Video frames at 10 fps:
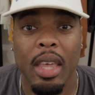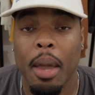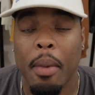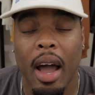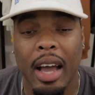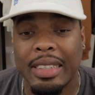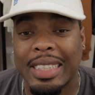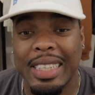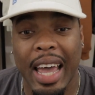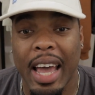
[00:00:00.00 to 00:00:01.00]
thing,
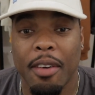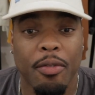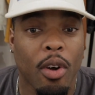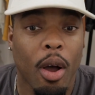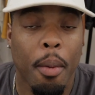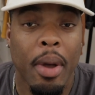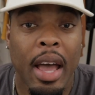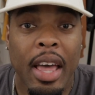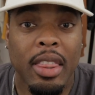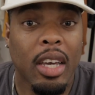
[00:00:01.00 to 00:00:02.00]
aside from
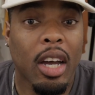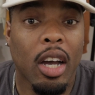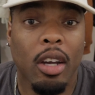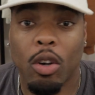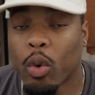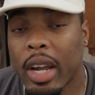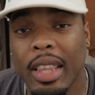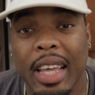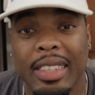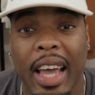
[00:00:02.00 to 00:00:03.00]
the
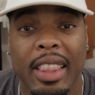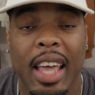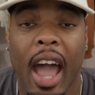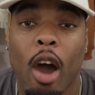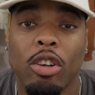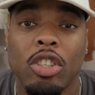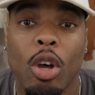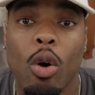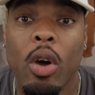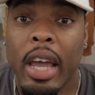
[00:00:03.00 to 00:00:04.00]
green that's at the outer
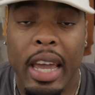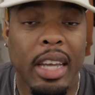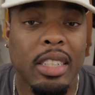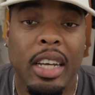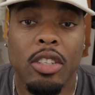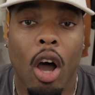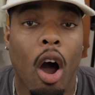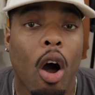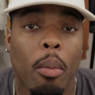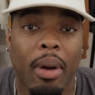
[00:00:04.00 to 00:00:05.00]
sole, it's just
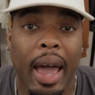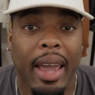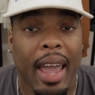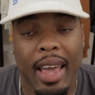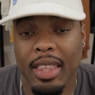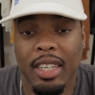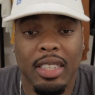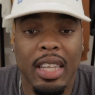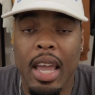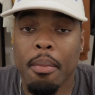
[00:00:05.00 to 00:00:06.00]
all black. And the
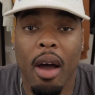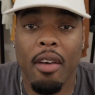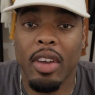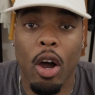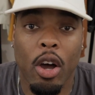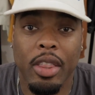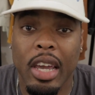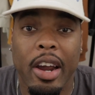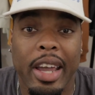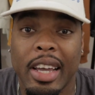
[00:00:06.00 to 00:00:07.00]
theme of it on
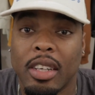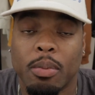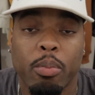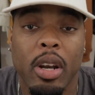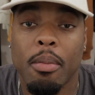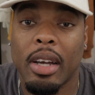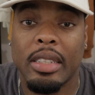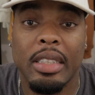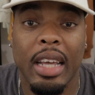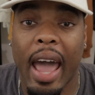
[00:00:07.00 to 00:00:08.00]
there is pretty
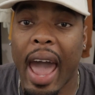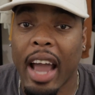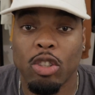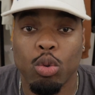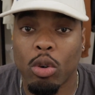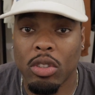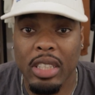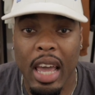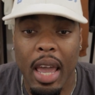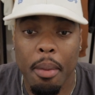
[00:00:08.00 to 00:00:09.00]
much the actual
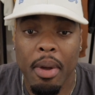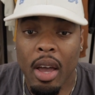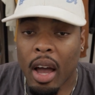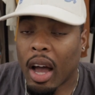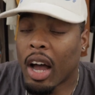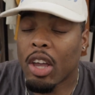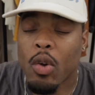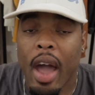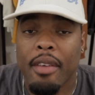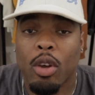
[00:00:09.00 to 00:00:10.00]
same. You
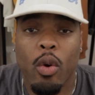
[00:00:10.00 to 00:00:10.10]
have the